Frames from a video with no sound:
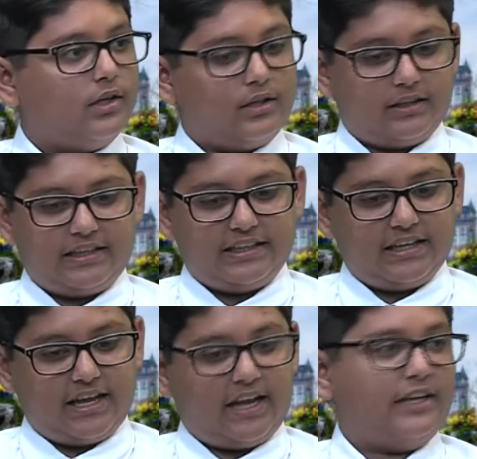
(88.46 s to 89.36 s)

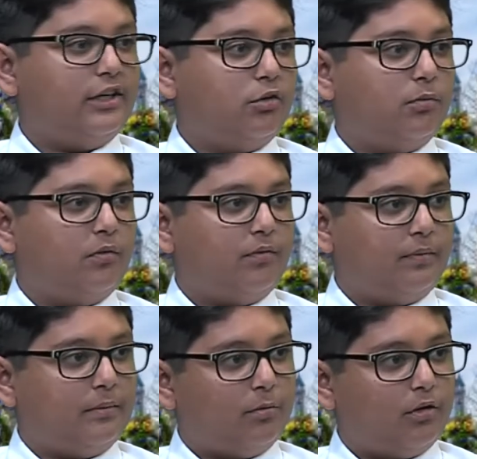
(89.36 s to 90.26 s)
lead any group of
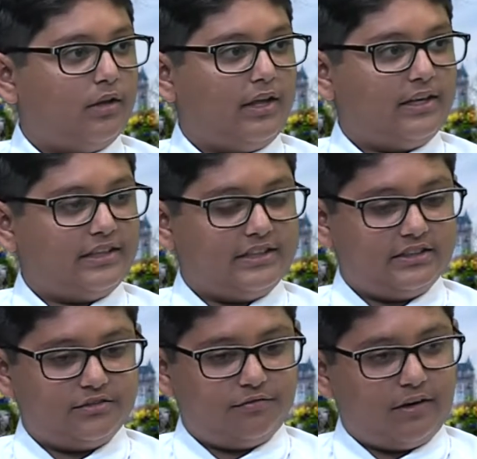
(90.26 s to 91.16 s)
people, and
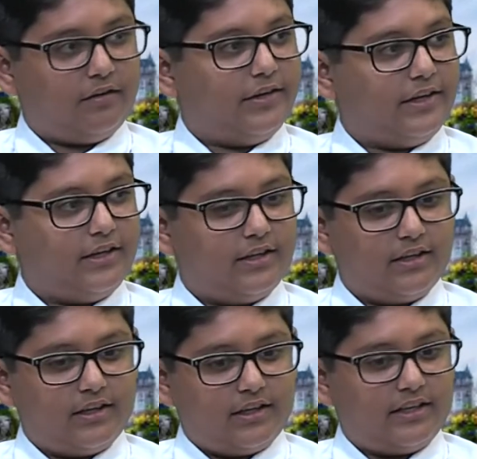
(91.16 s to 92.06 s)
he's very
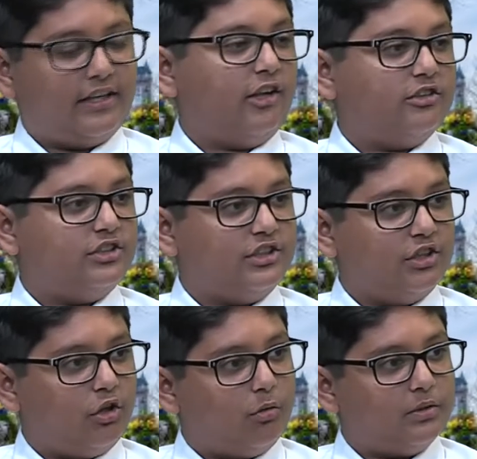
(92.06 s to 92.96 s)
intelligent.
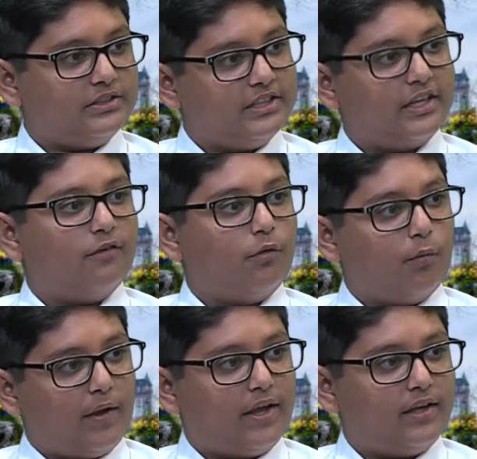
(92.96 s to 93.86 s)
He'll always think of a
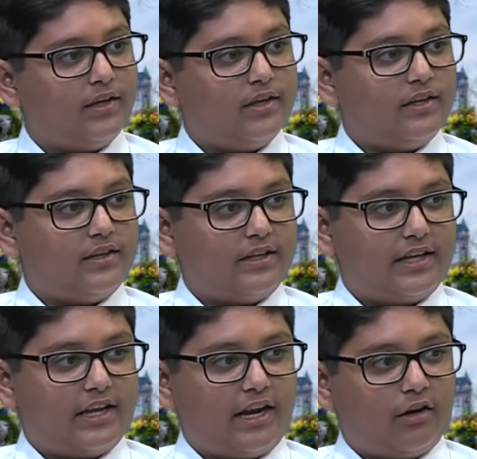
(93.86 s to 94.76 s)
way to
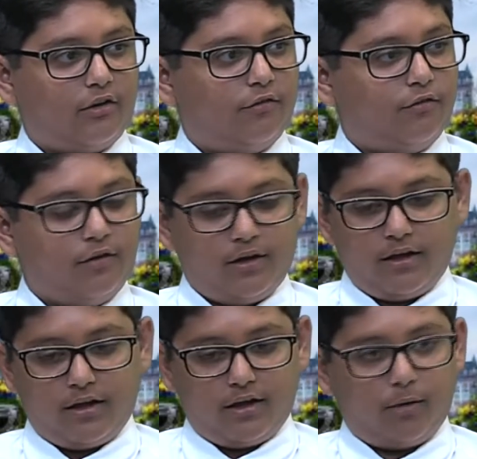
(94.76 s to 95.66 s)
get out of
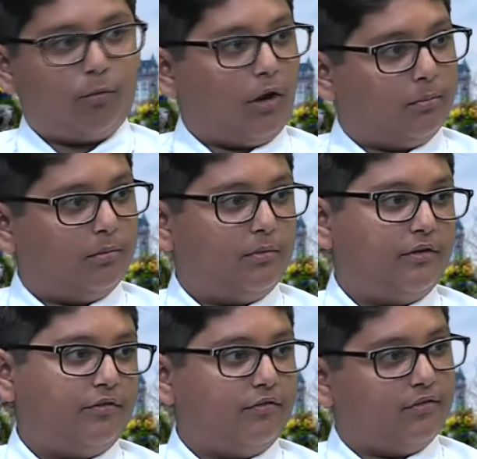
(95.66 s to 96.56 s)
a problem
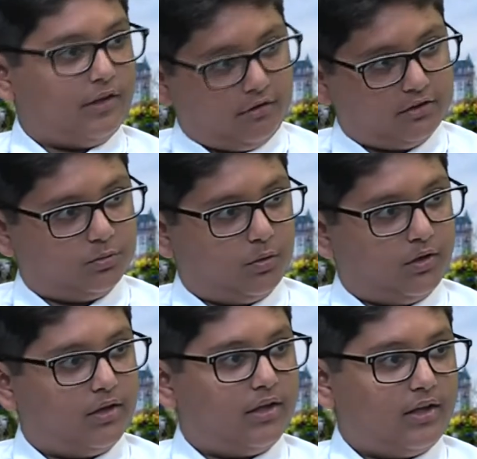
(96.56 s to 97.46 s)
if there is one.
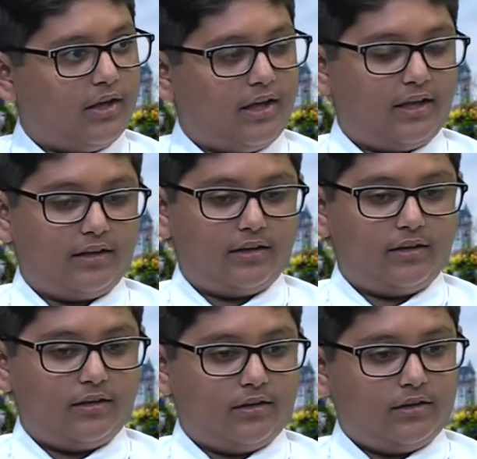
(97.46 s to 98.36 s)
And
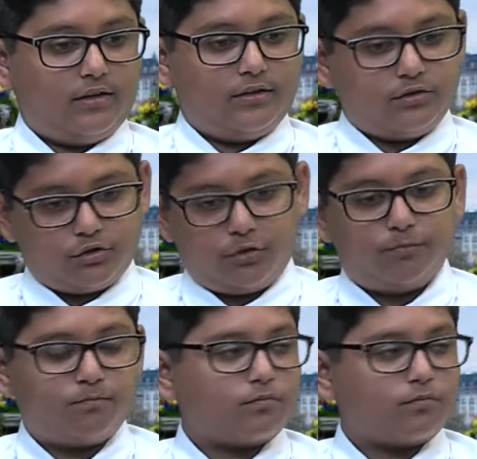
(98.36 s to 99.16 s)
so